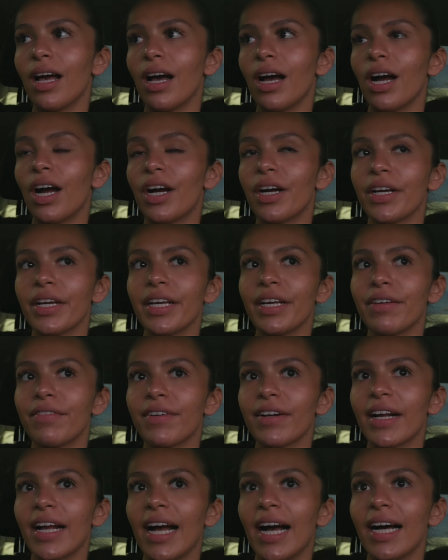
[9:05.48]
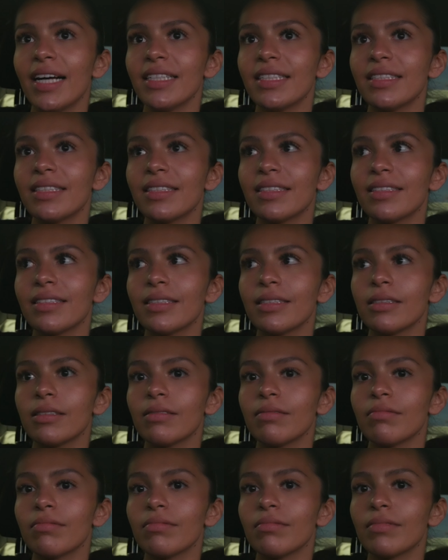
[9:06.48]
are you here for gas?
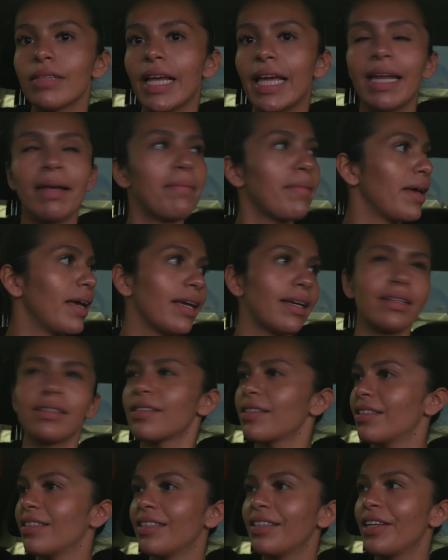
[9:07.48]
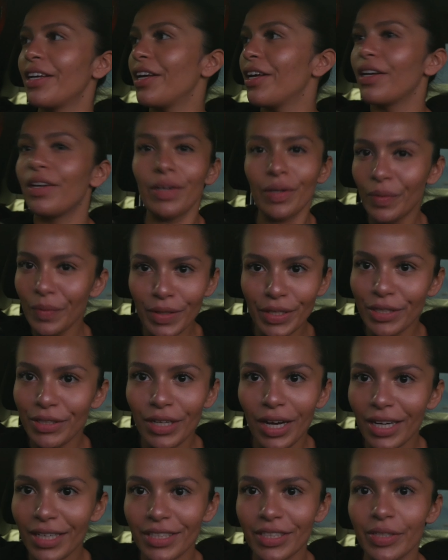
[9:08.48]
And I'm like, who are you
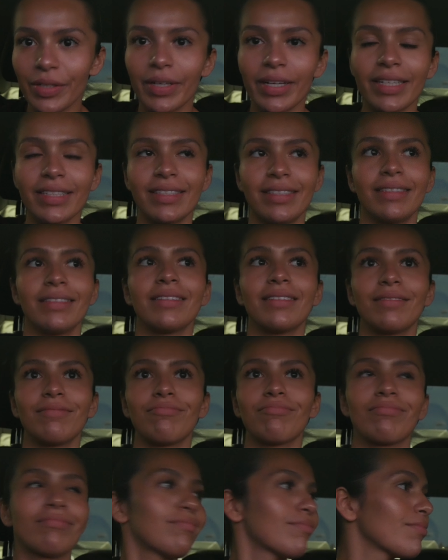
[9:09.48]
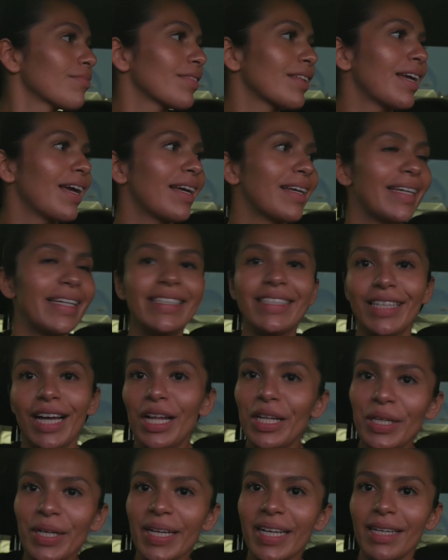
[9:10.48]
talking to? Because he's
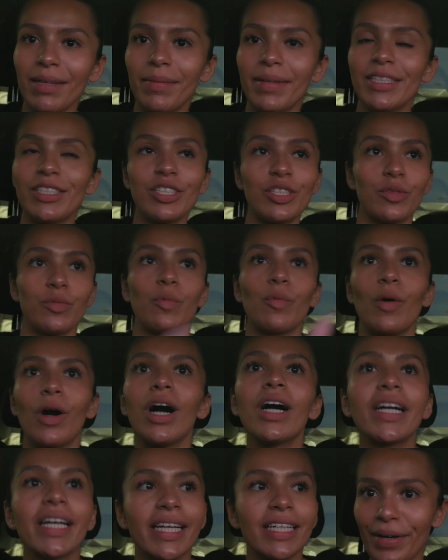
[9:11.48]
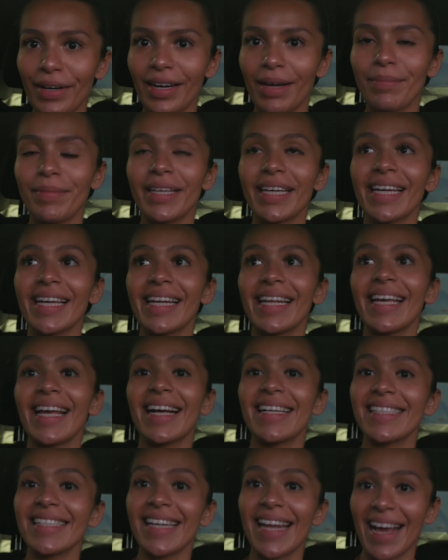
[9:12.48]
not looking at me, he's just walking. But I'm thinking he
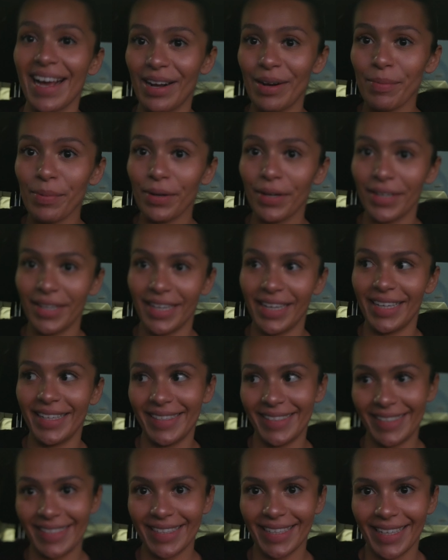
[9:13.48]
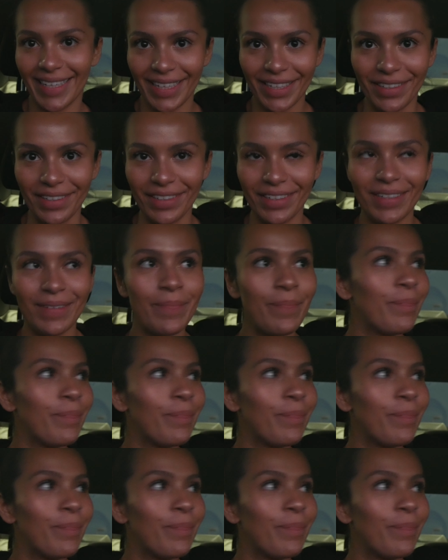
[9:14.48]
has an AirPod in his ear.